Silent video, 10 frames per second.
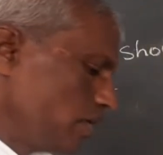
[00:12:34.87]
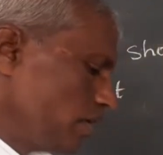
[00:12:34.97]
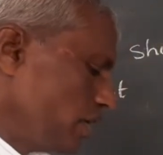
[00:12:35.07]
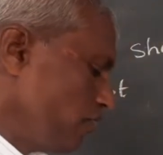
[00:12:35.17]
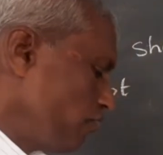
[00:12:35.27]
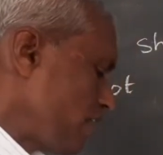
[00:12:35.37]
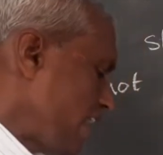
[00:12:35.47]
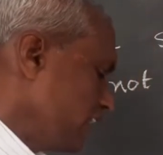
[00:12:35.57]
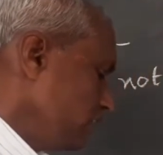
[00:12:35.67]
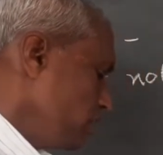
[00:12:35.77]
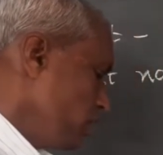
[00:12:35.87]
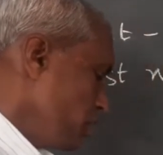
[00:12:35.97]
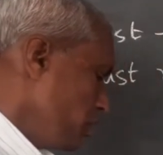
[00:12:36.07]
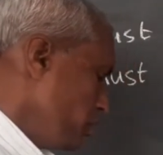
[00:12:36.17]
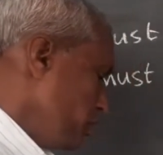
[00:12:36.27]
In fact,
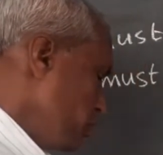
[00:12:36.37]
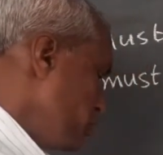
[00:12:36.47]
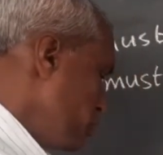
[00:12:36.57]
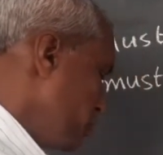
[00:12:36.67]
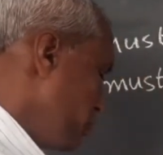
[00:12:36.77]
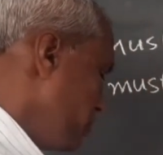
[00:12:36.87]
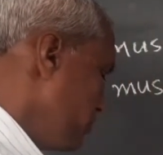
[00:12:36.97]
you should.